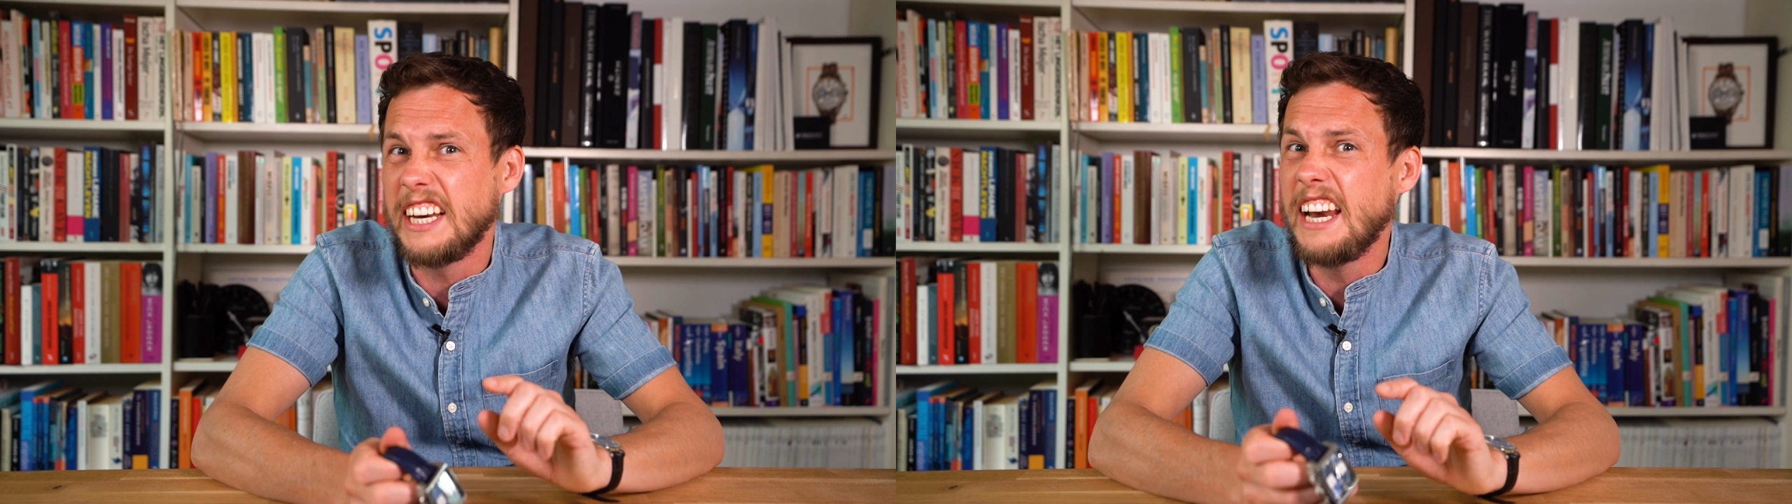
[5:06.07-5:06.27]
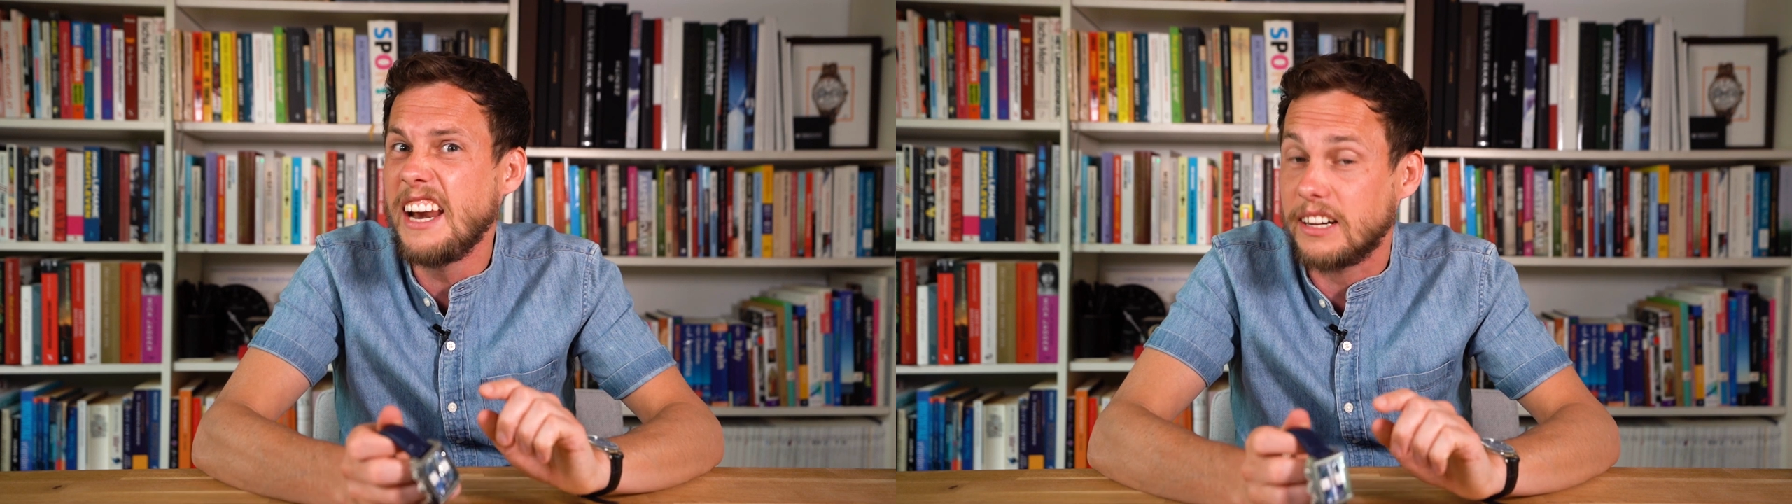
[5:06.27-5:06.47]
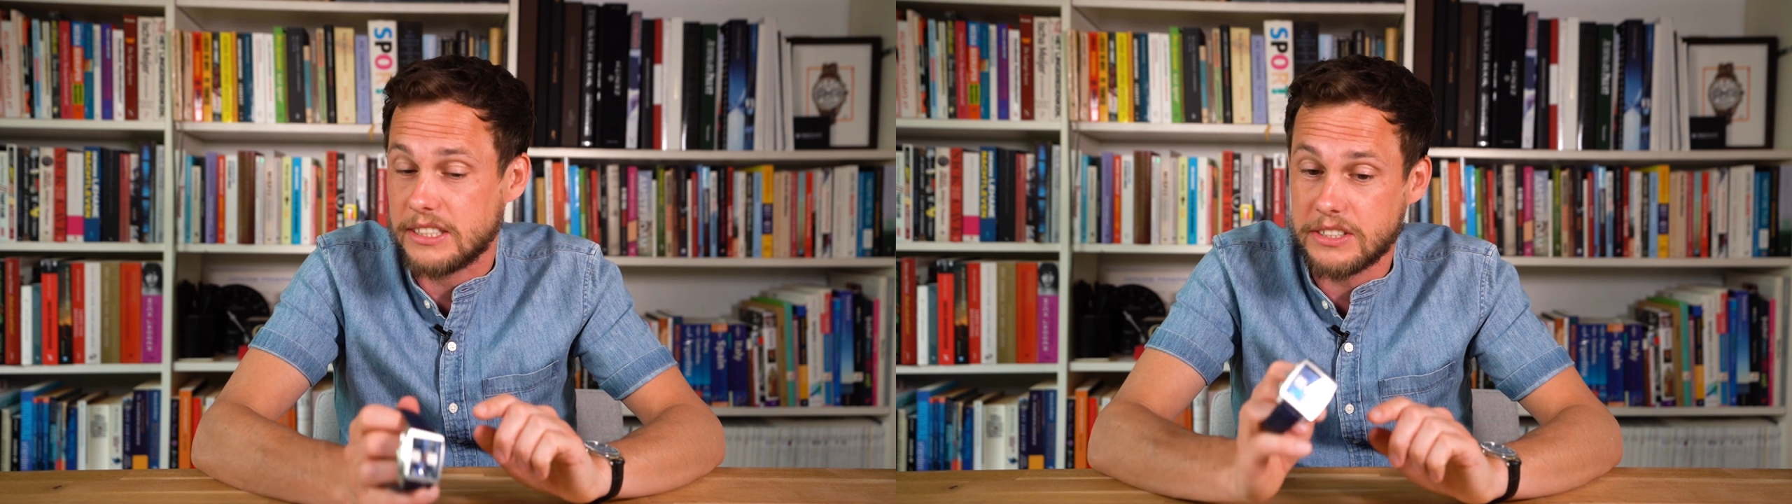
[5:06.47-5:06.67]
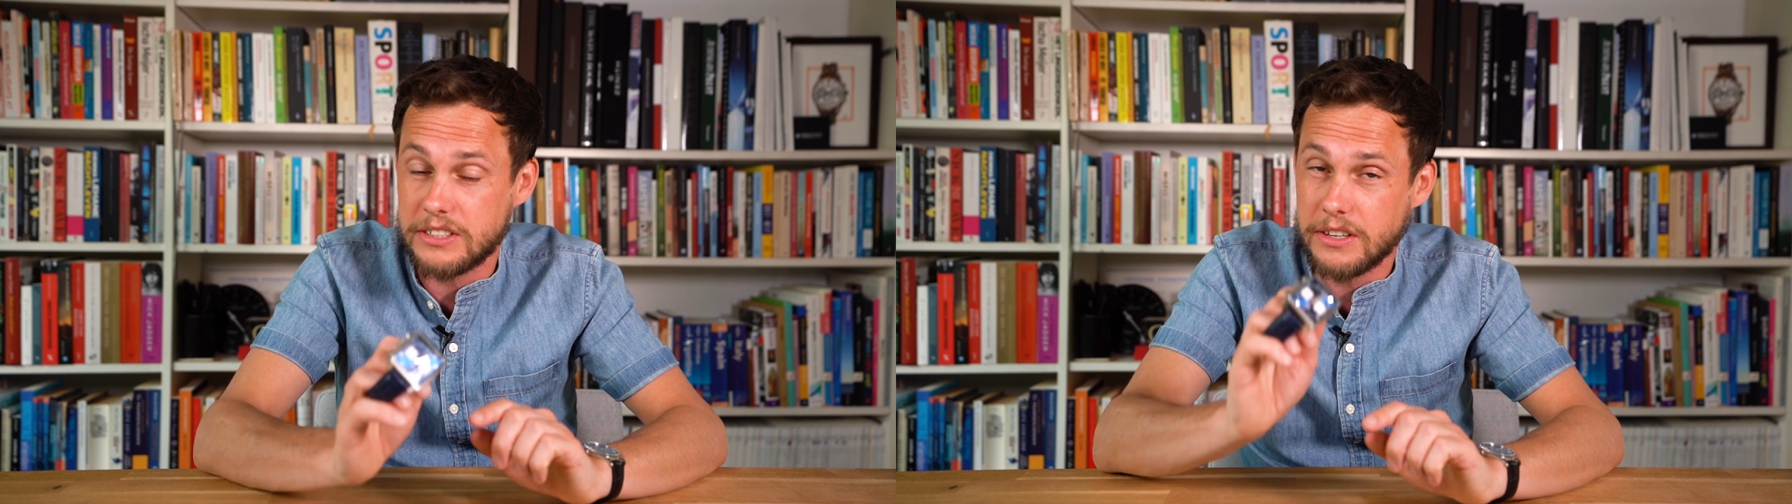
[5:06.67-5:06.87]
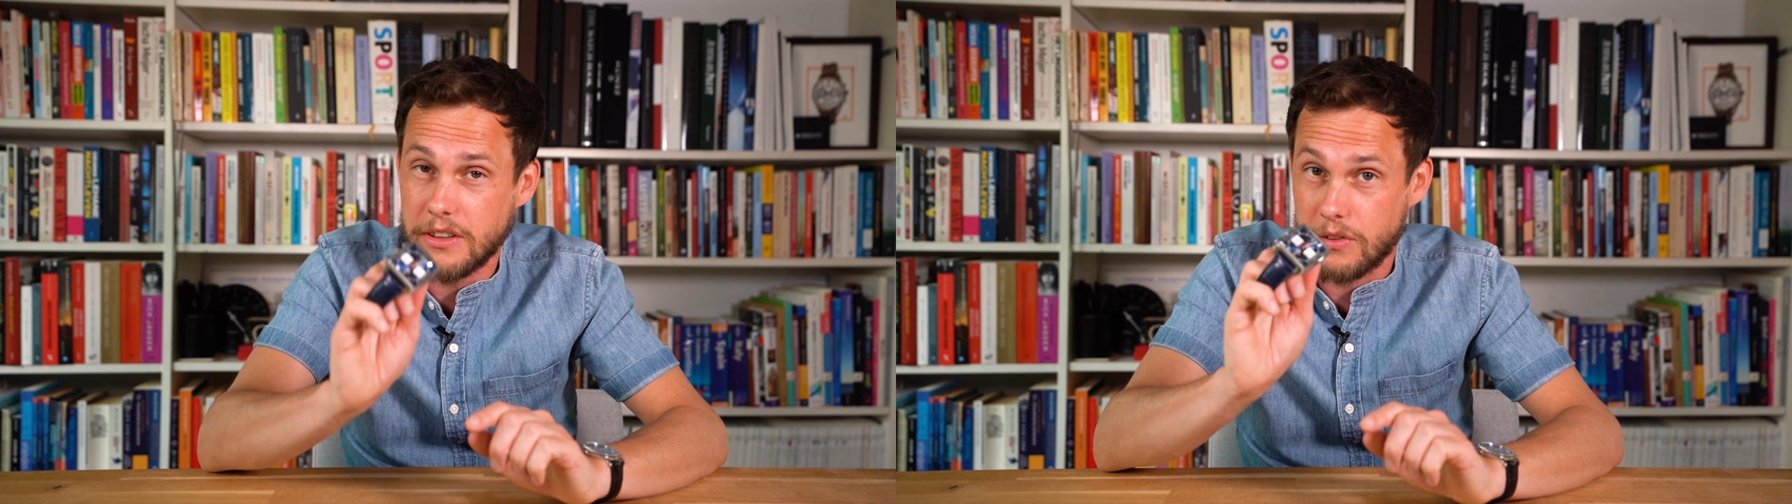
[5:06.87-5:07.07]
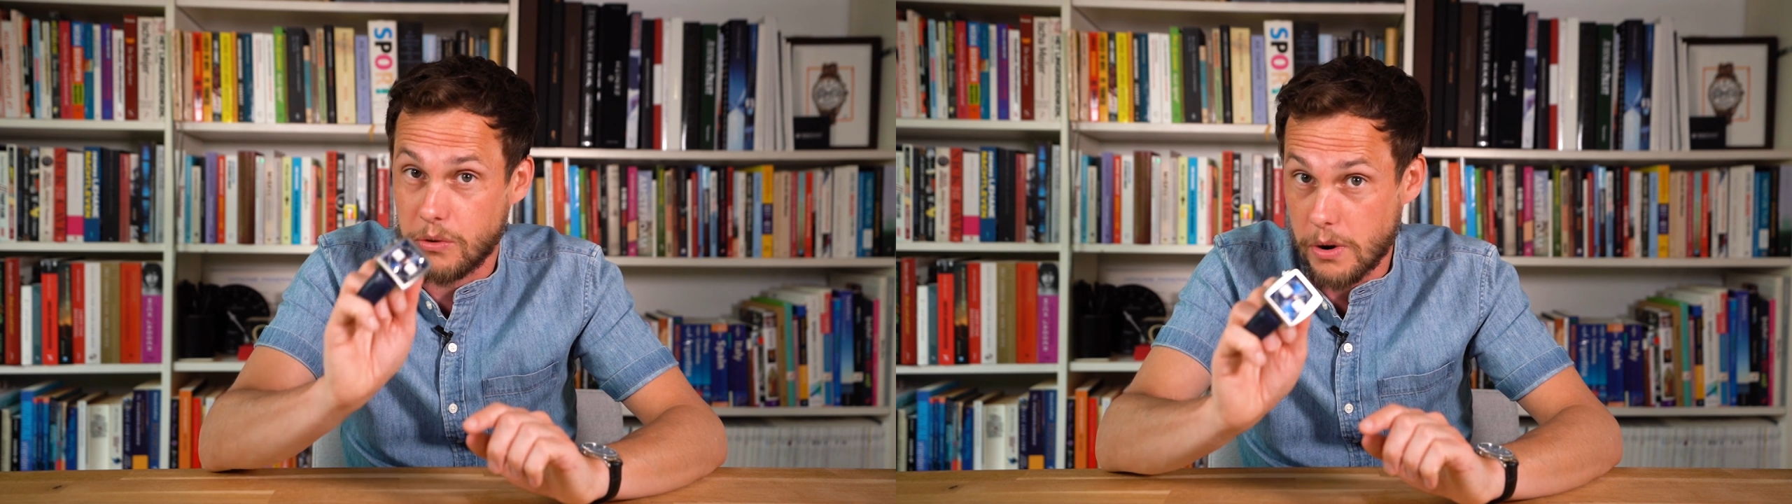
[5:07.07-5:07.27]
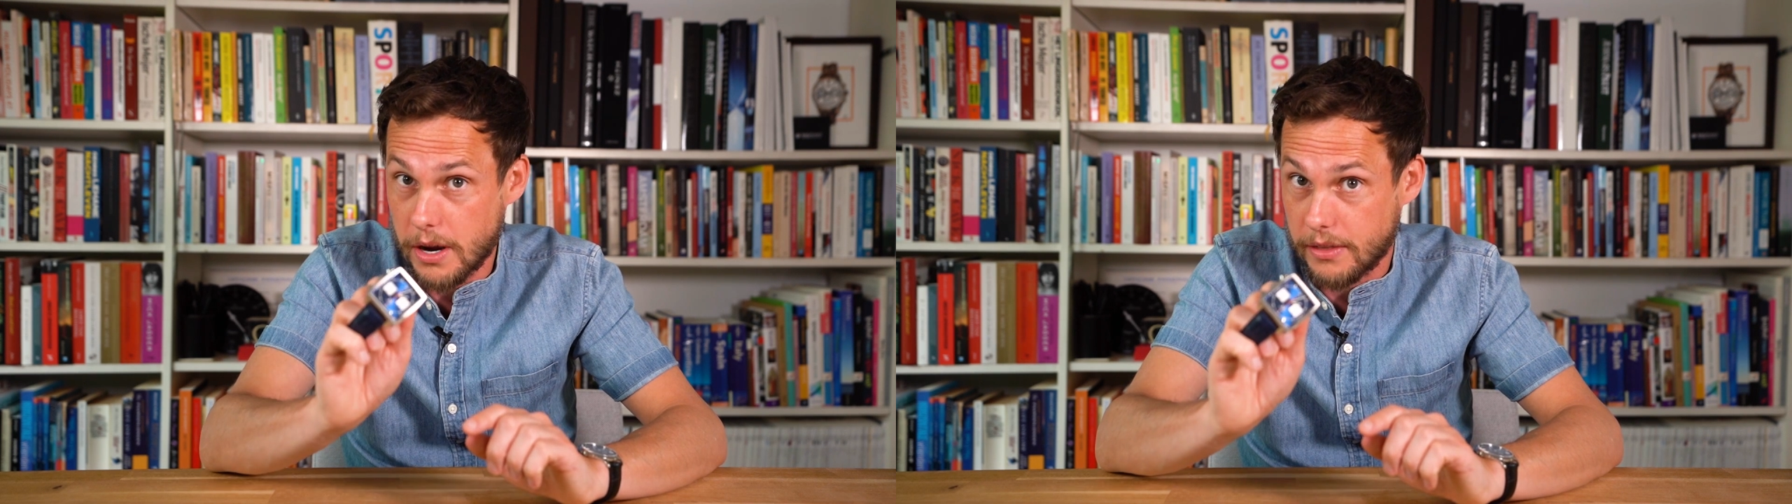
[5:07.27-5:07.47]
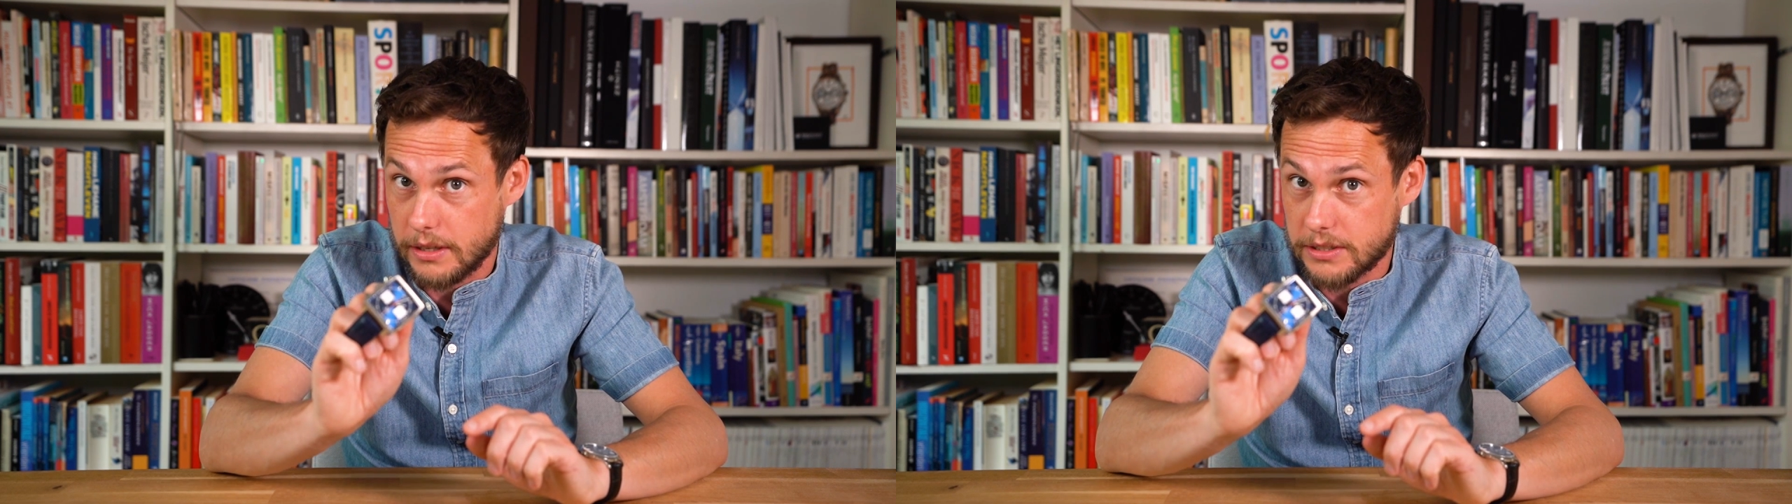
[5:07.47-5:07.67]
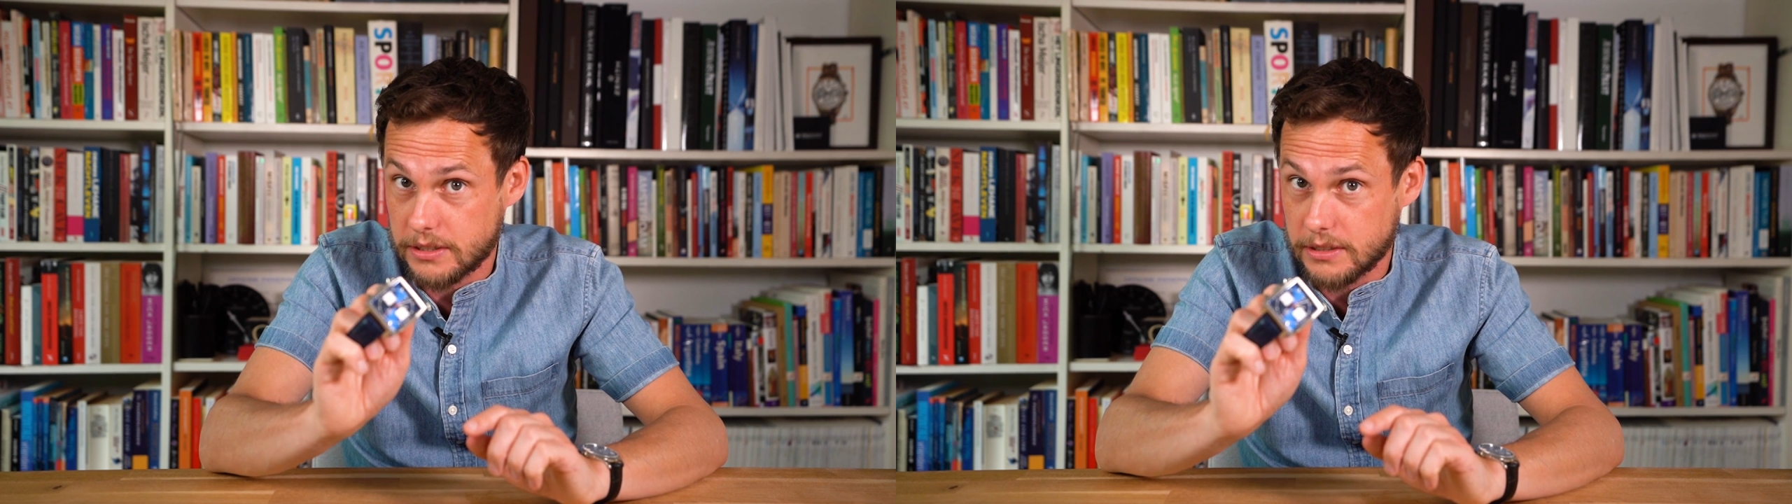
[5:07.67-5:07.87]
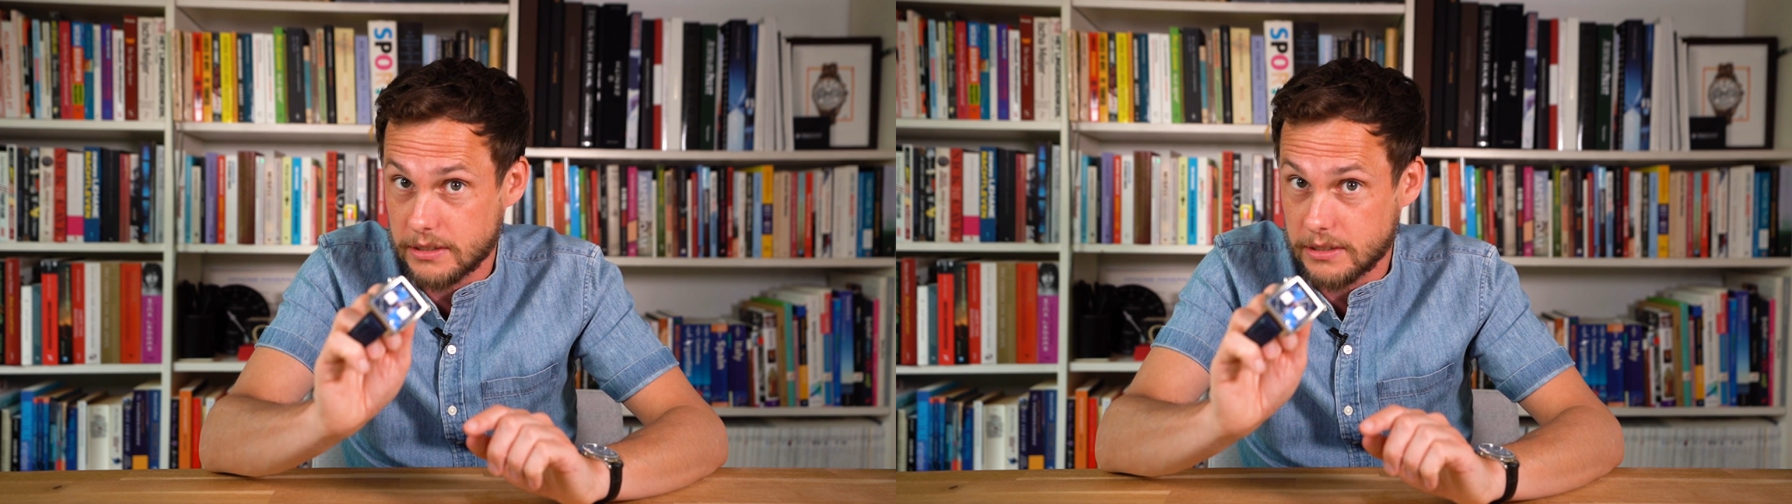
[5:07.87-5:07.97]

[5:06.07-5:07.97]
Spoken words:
nuts to wear this.